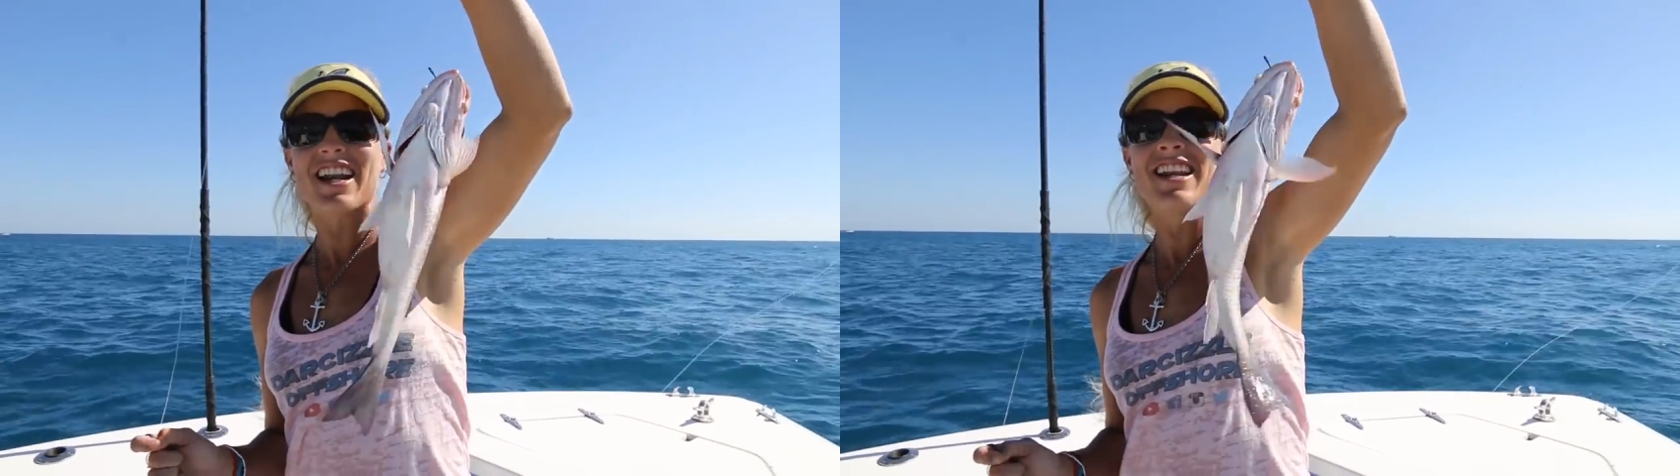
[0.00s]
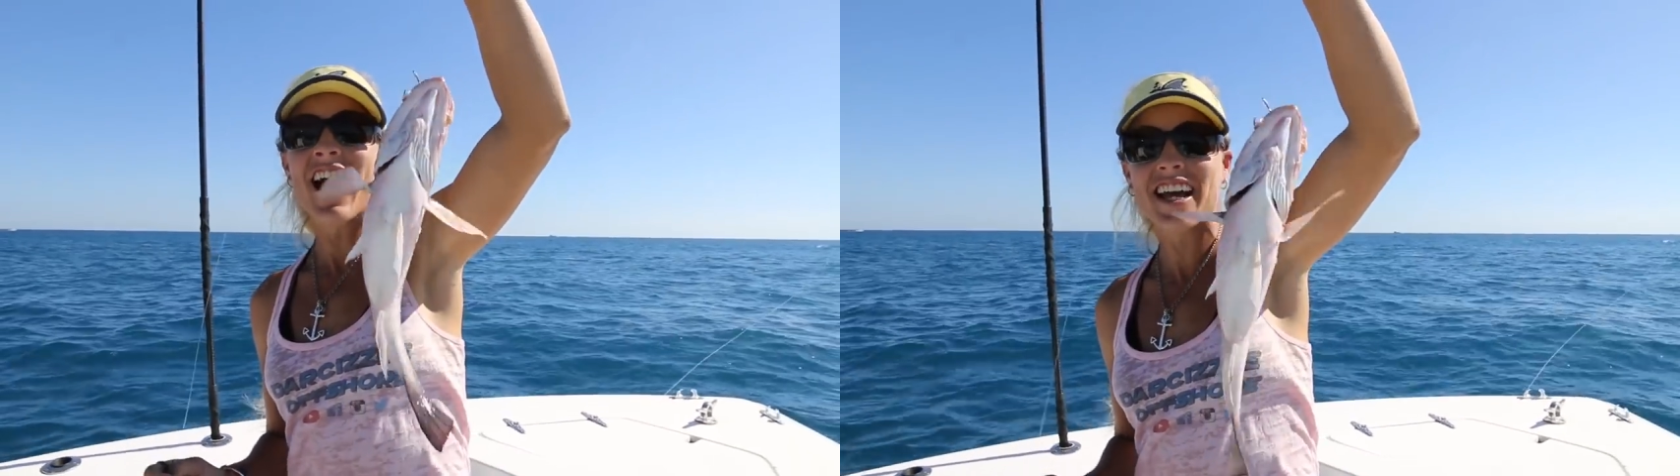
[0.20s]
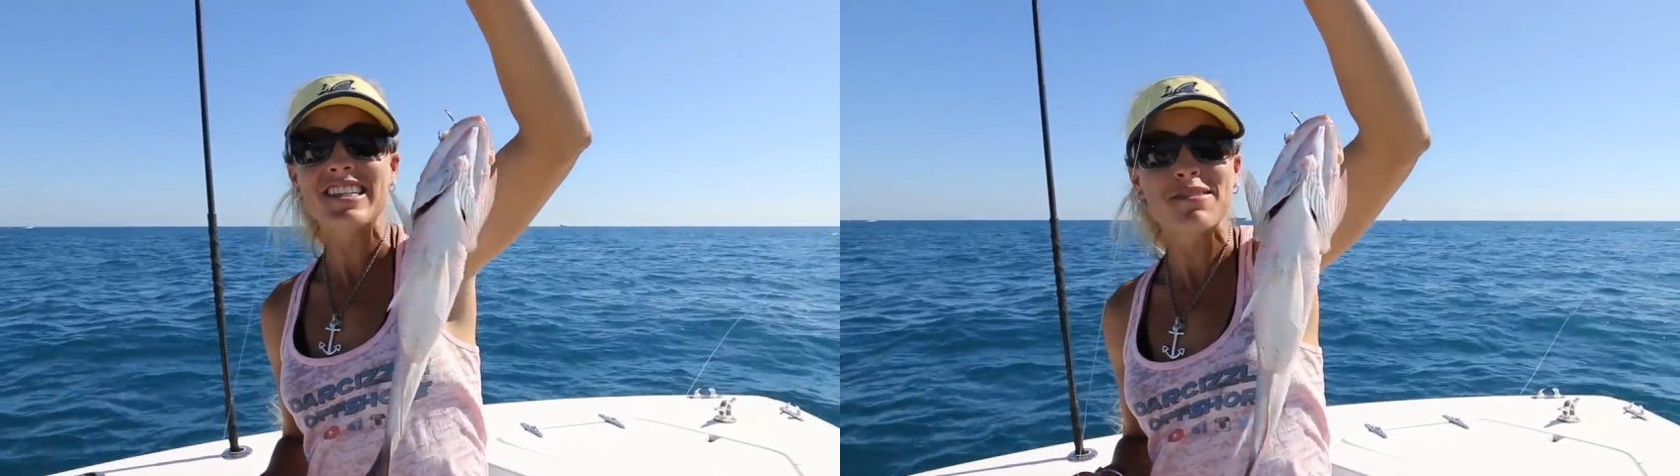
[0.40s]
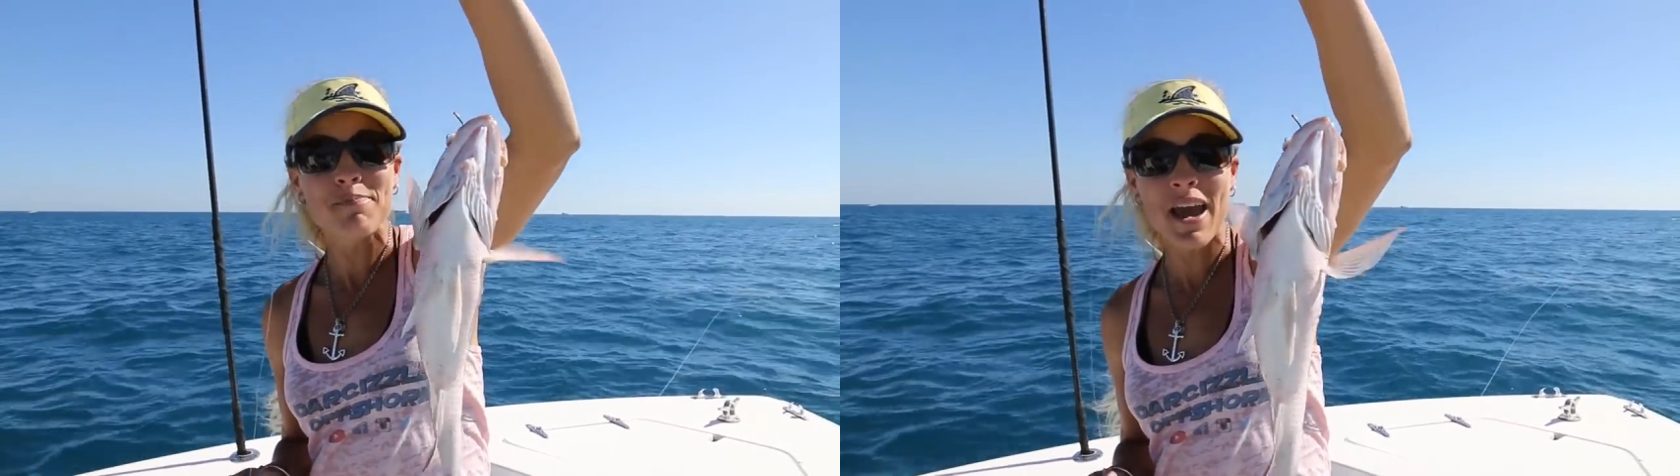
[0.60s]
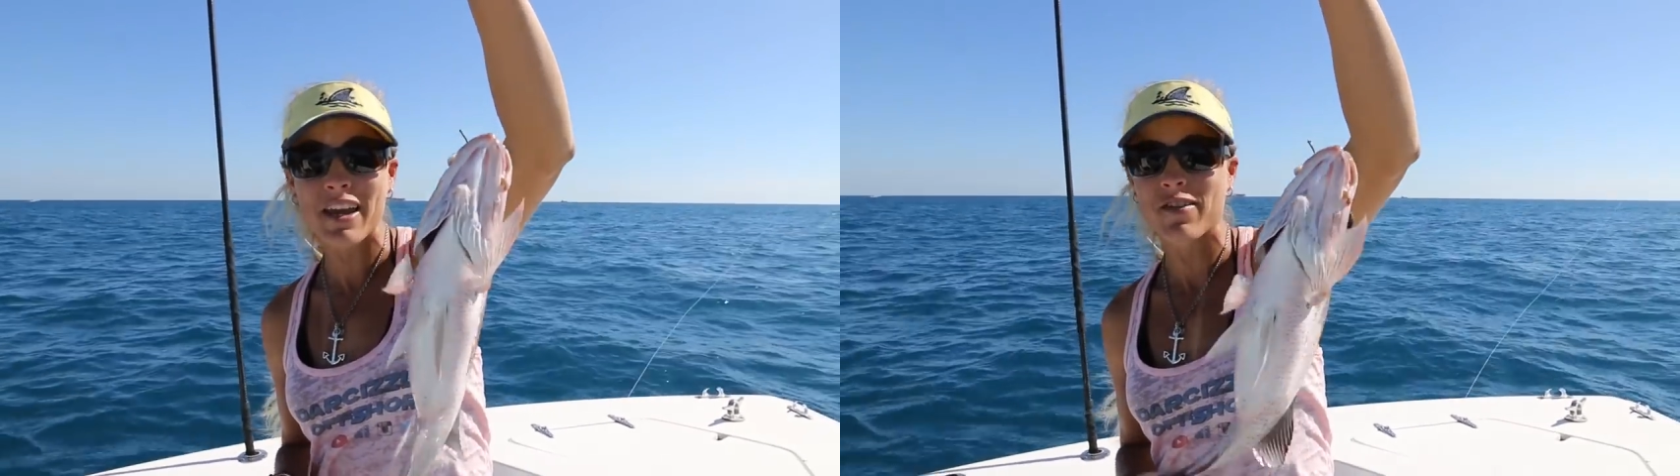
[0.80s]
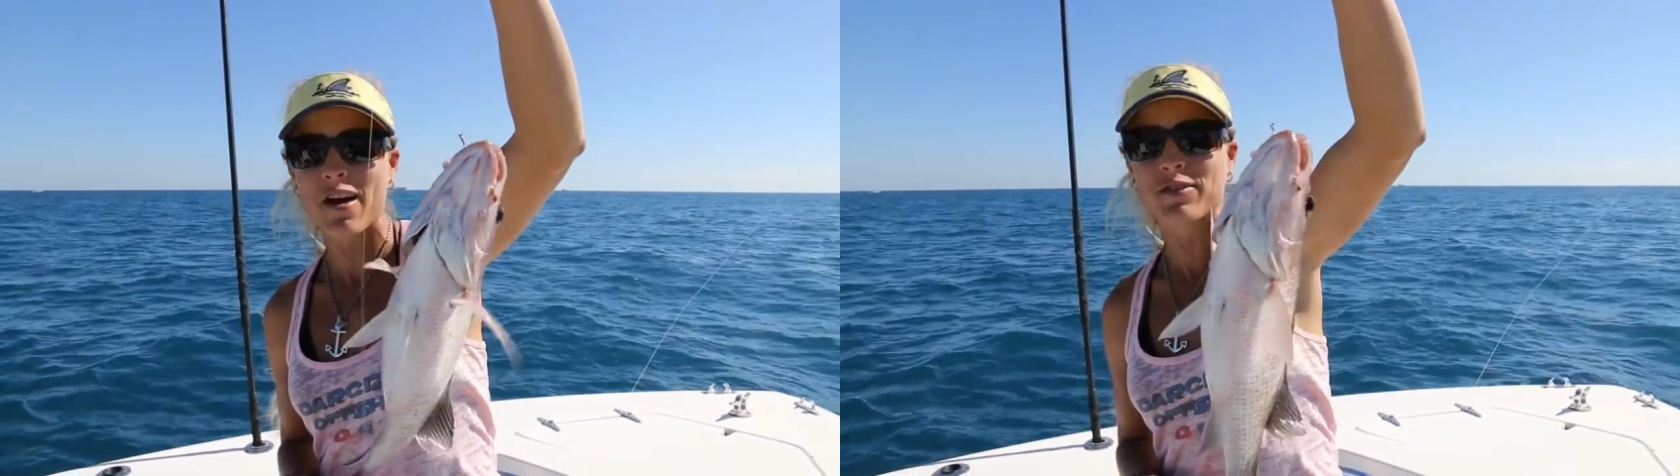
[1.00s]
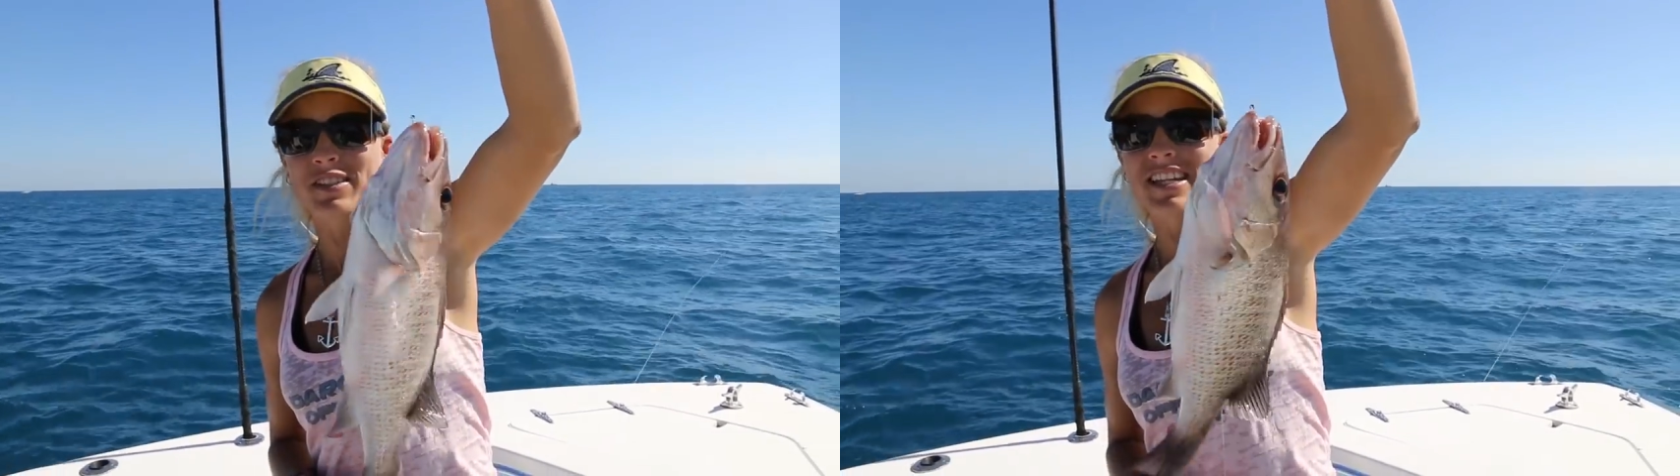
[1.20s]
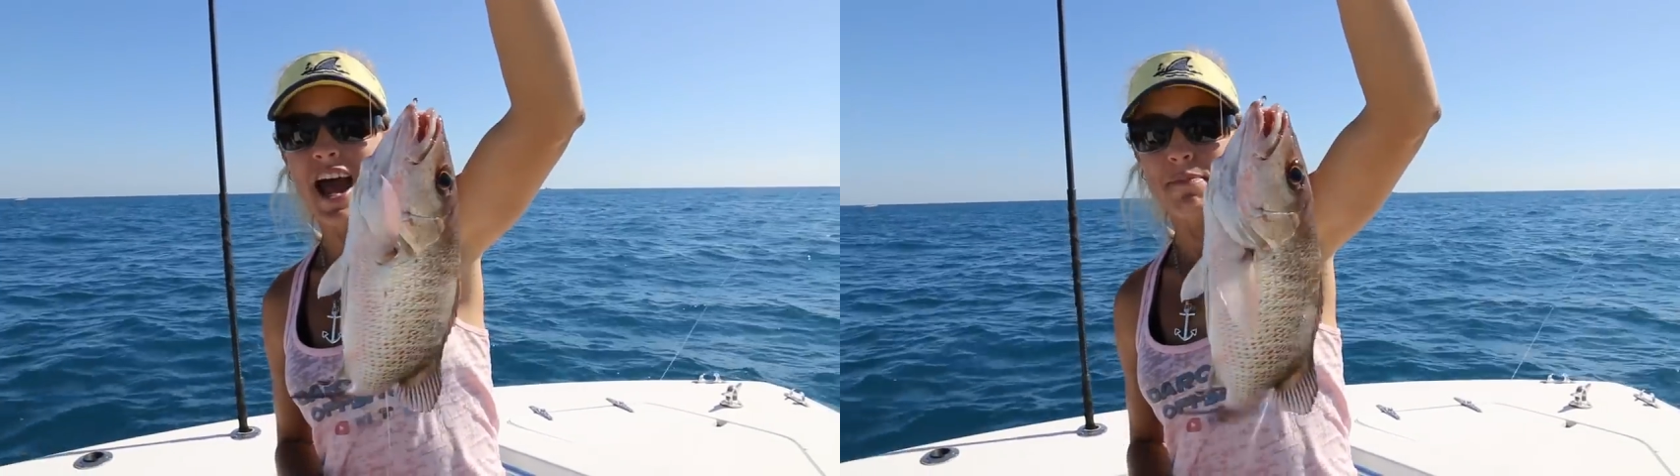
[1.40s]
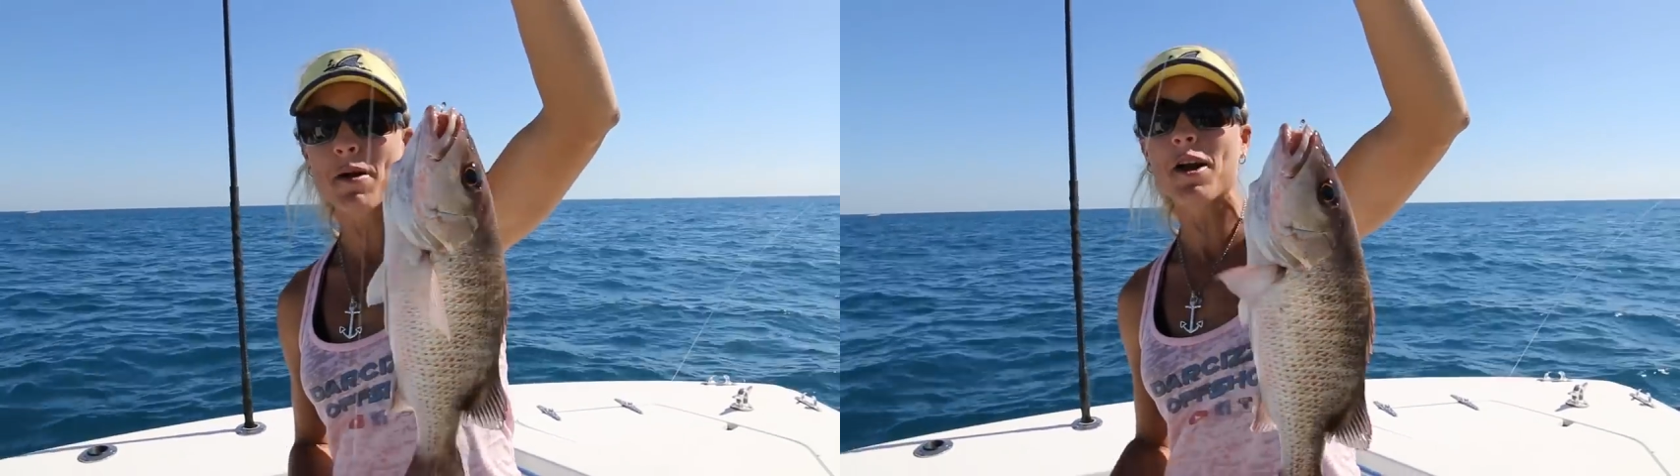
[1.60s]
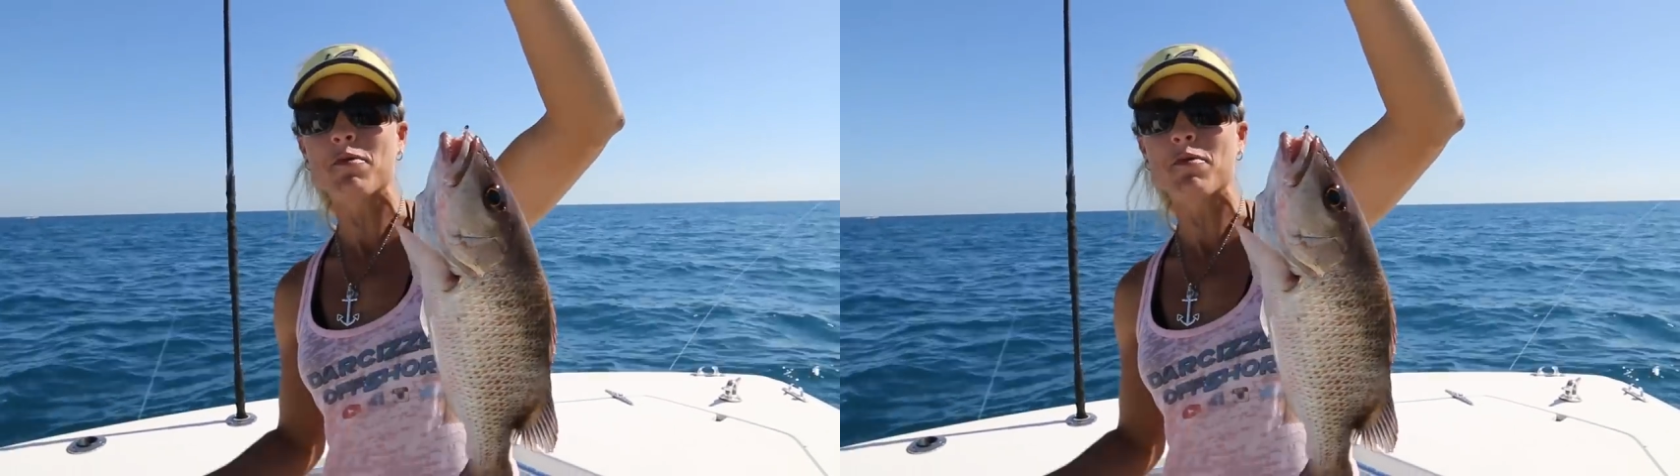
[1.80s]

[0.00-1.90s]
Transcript: a nice mangrove snapper,